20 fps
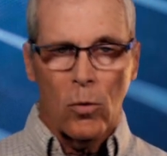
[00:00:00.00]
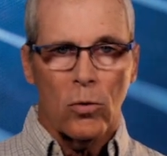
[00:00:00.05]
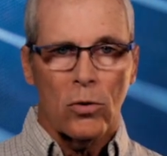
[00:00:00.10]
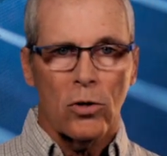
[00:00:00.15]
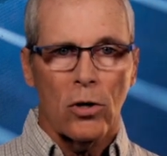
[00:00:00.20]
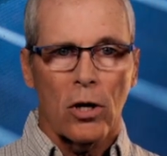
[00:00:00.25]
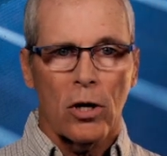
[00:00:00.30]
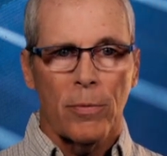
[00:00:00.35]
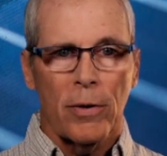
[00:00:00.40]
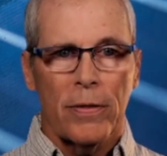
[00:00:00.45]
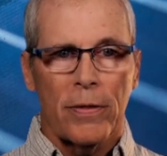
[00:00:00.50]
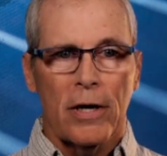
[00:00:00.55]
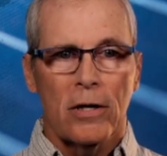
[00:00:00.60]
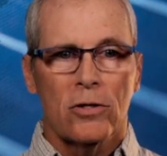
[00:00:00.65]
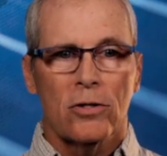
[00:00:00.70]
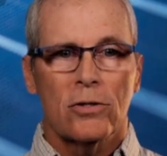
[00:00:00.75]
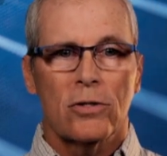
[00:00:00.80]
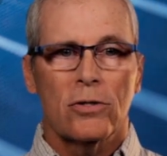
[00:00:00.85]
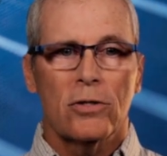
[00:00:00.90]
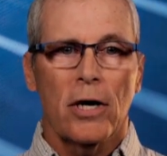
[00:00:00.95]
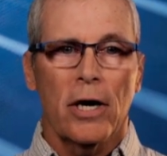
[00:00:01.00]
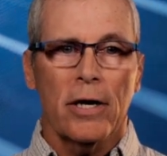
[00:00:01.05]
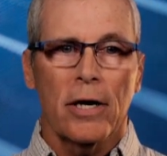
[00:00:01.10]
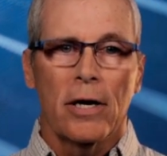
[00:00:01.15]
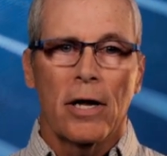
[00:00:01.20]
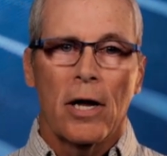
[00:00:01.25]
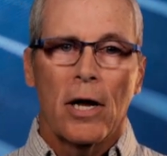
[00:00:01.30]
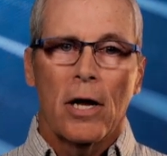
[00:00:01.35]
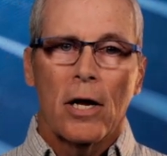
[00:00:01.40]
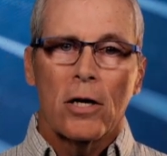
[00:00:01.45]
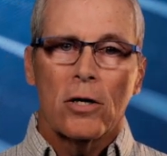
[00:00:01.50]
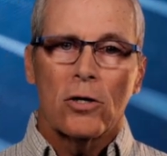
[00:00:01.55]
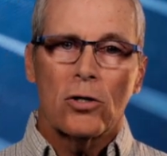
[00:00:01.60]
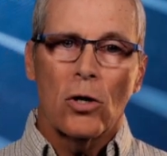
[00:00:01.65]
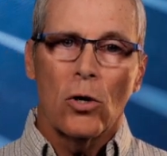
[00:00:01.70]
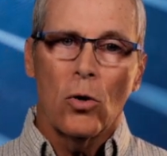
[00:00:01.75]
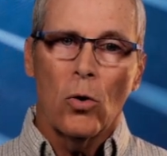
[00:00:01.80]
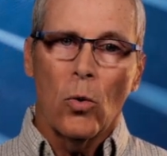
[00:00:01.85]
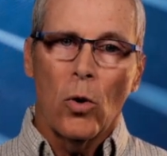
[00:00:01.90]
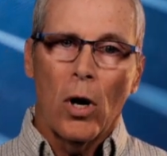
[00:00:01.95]
We'll talk about that in just a second.
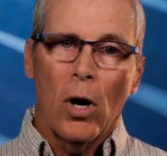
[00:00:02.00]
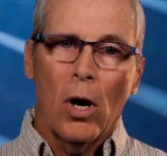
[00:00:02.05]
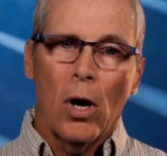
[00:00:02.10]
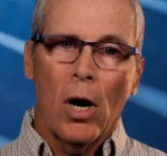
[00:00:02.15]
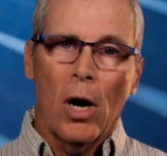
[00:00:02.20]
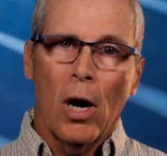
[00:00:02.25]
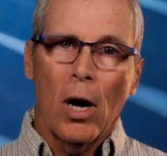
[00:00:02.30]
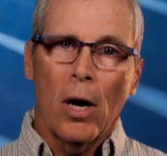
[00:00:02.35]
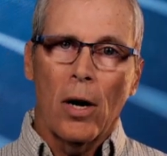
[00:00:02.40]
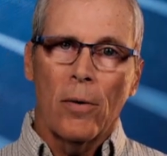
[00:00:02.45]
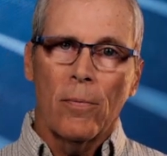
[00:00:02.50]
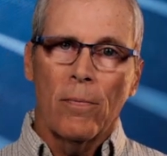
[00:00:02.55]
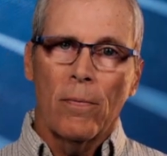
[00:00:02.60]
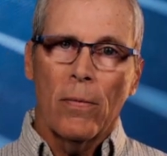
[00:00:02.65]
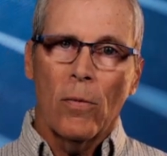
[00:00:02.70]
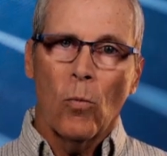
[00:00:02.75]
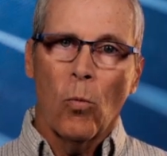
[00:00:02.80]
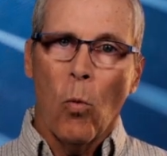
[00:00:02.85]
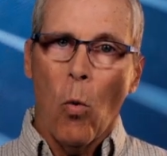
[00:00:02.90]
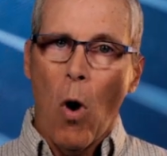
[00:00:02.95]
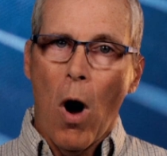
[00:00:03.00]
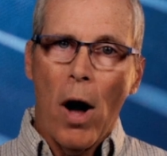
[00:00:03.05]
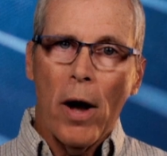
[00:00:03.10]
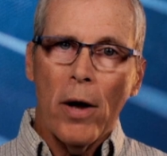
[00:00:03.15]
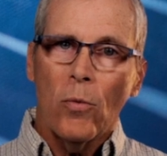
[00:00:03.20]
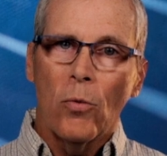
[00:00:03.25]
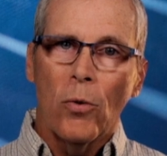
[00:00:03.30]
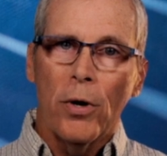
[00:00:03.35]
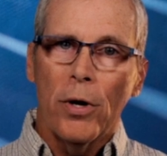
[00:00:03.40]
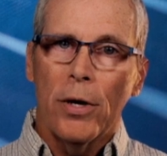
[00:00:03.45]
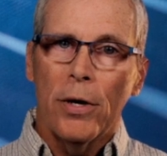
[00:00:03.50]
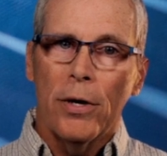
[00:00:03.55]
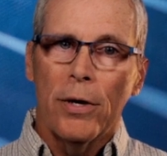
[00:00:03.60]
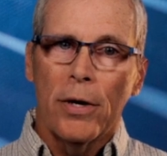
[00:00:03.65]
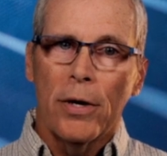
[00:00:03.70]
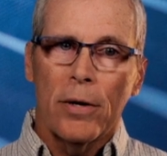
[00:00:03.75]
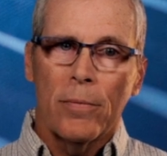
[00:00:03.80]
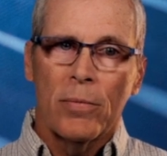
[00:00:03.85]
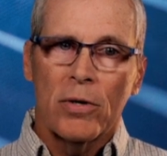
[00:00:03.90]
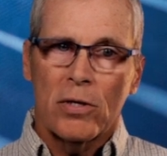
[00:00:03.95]
So why
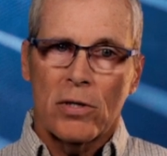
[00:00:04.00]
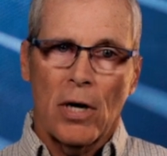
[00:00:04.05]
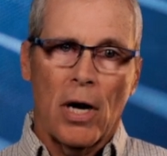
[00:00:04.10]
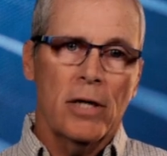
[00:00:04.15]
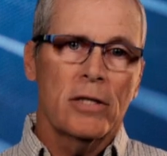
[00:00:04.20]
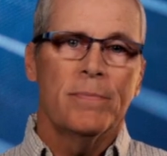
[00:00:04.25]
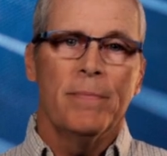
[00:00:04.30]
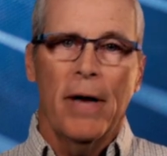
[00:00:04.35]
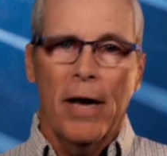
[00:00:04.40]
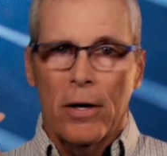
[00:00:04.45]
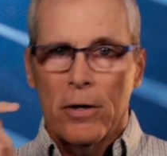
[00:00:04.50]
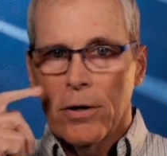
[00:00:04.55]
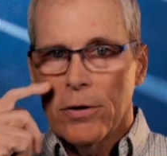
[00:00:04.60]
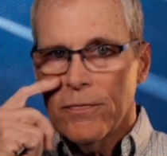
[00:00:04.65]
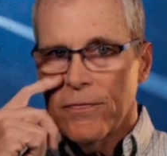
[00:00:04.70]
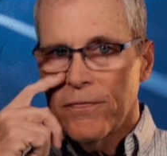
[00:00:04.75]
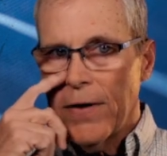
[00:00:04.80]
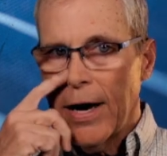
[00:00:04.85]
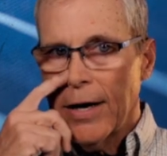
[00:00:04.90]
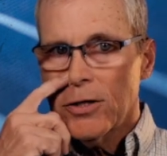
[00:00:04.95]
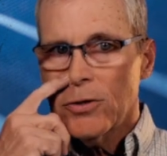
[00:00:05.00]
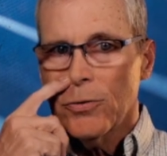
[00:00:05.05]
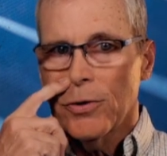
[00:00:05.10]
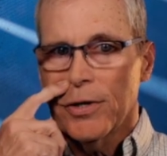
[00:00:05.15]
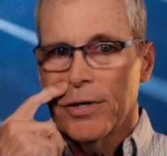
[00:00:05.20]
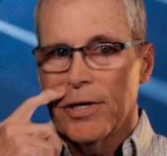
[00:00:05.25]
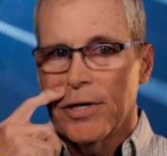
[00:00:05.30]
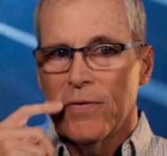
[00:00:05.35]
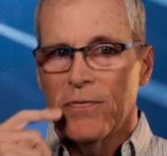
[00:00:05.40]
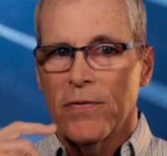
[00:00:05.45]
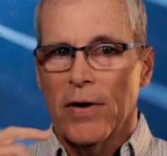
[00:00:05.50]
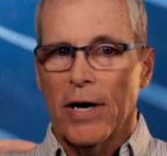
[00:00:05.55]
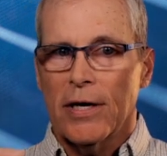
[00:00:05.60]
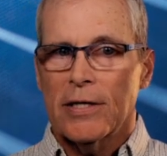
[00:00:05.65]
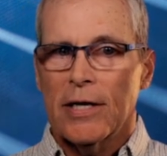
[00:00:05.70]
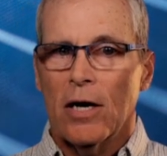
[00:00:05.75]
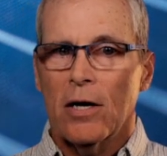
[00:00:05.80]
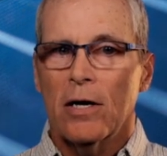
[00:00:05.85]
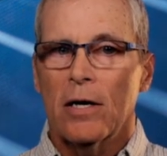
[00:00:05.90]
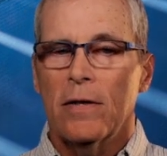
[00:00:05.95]
would, besides manufacturing
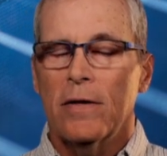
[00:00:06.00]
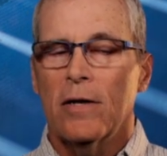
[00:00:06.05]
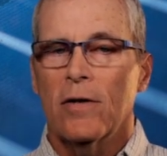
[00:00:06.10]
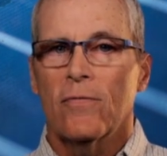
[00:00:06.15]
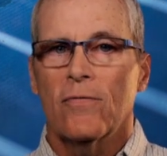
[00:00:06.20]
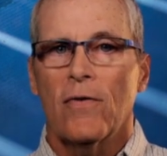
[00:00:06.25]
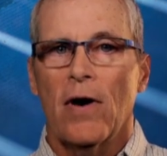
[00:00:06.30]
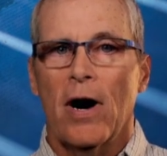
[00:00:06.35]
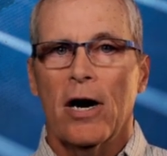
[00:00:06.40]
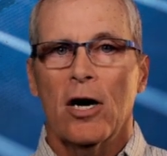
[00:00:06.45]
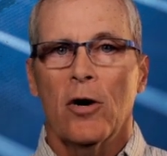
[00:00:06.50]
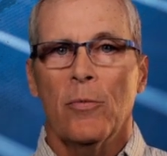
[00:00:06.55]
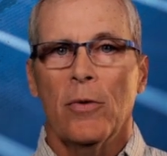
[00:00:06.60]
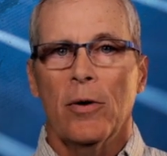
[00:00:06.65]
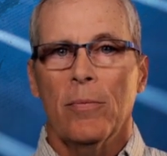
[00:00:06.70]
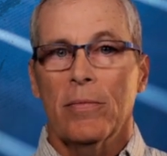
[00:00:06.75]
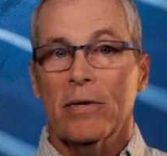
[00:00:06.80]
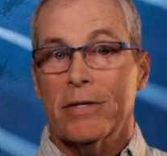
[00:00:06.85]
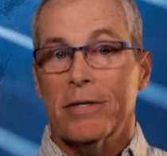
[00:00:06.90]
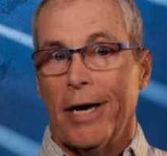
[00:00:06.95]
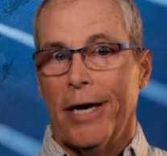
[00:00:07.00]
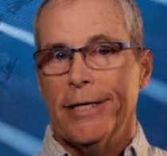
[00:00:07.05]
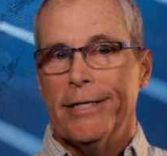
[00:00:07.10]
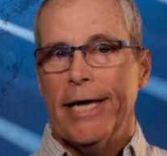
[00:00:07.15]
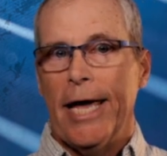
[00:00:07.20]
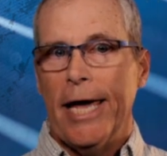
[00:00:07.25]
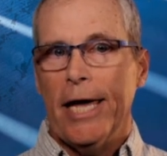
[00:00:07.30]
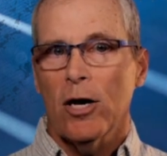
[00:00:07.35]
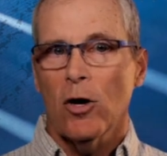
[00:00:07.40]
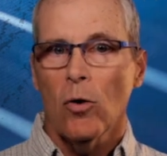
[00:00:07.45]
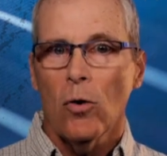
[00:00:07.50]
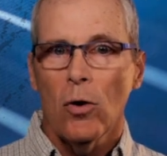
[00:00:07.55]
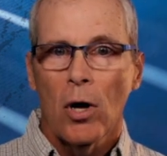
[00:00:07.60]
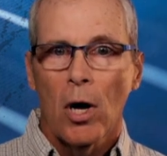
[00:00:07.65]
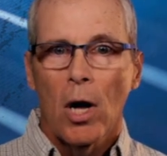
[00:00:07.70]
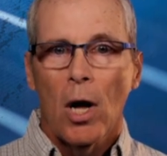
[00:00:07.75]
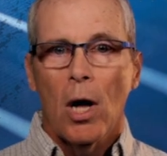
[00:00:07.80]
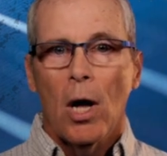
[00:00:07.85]
defects, how can the environment, besides hail,